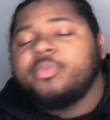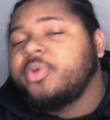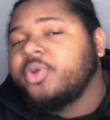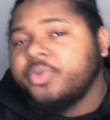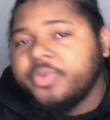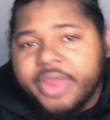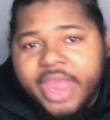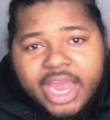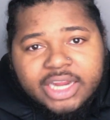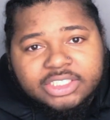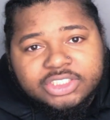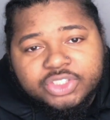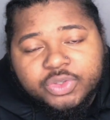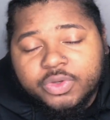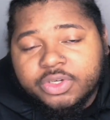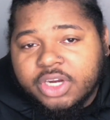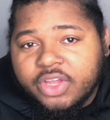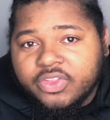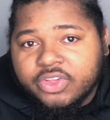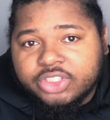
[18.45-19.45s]
gonna be reacting to
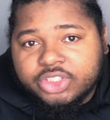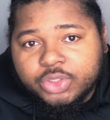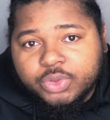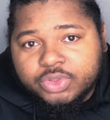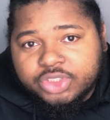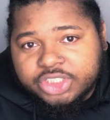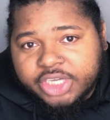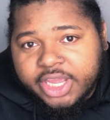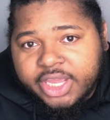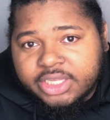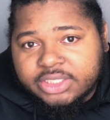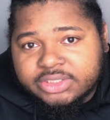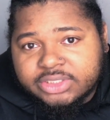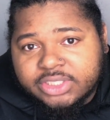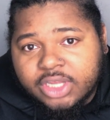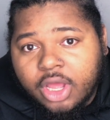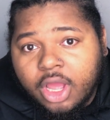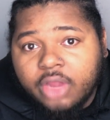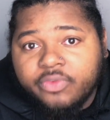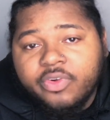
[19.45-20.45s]
another 2 Chainz
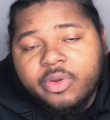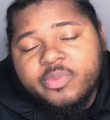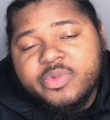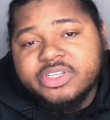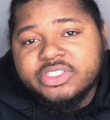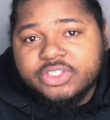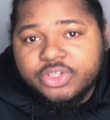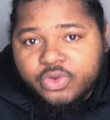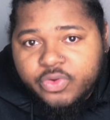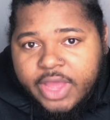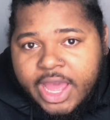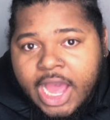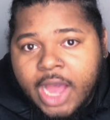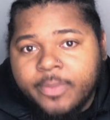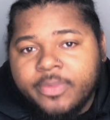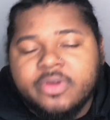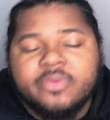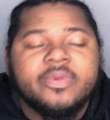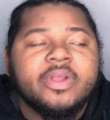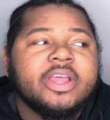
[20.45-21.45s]
song from his new
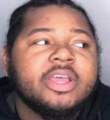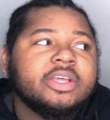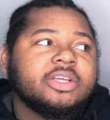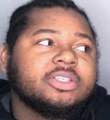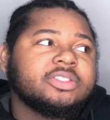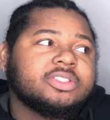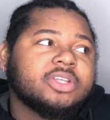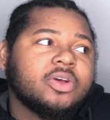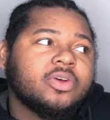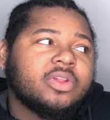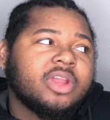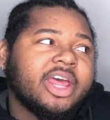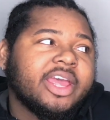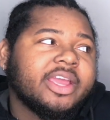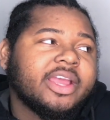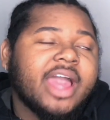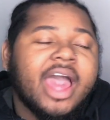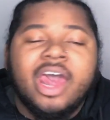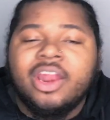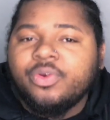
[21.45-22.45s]
album, so
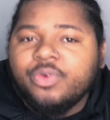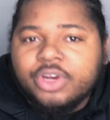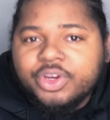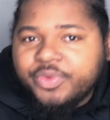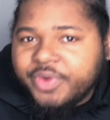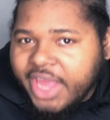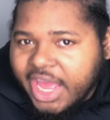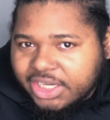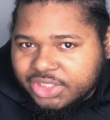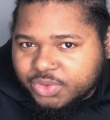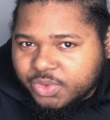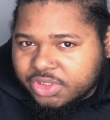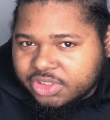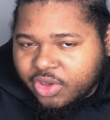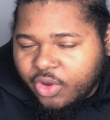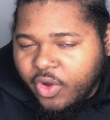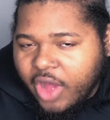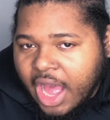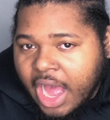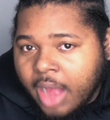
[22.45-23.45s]
like, I don't want to react to his
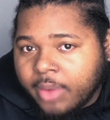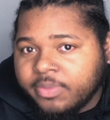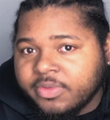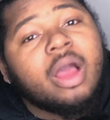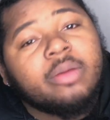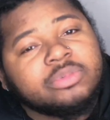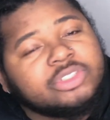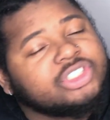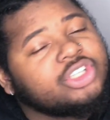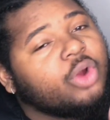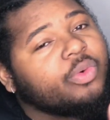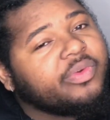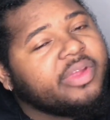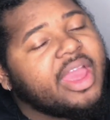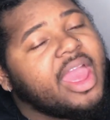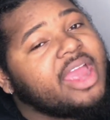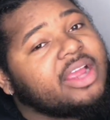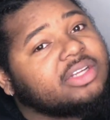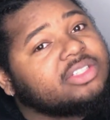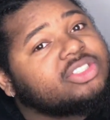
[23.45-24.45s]
whole album. I'm just gonna
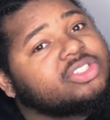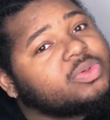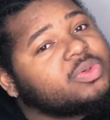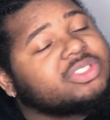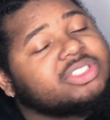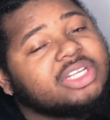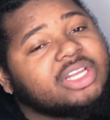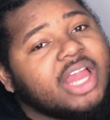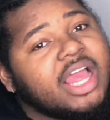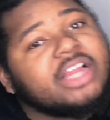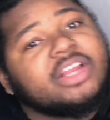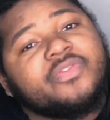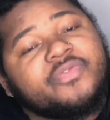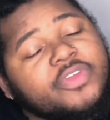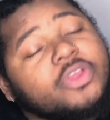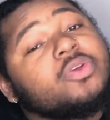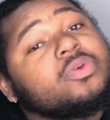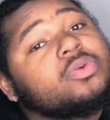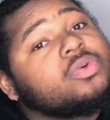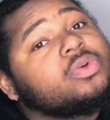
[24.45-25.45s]
react to a select
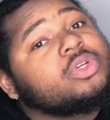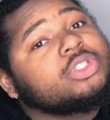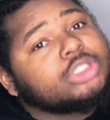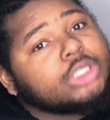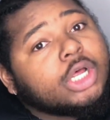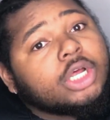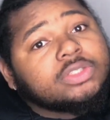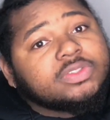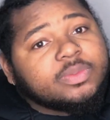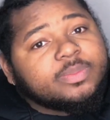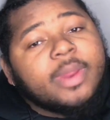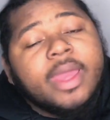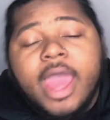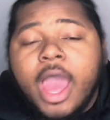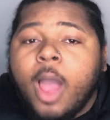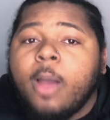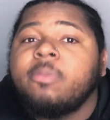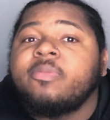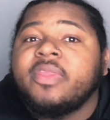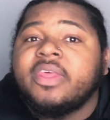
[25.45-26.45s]
few songs from the
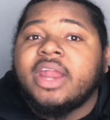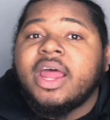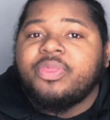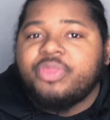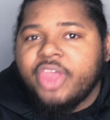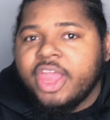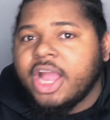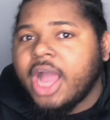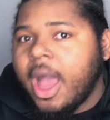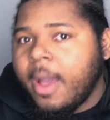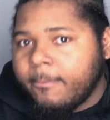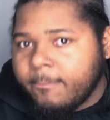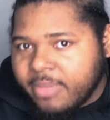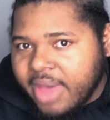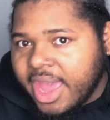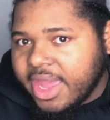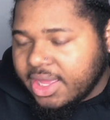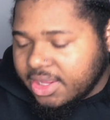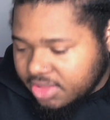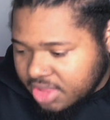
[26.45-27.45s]
album that I think I
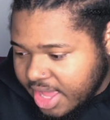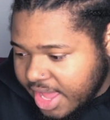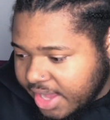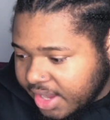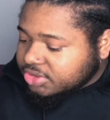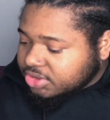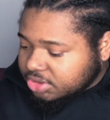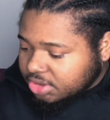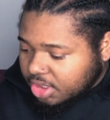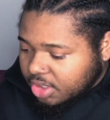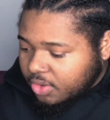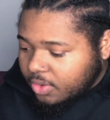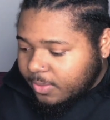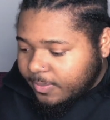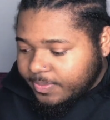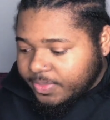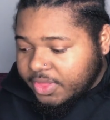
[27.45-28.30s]
might like. So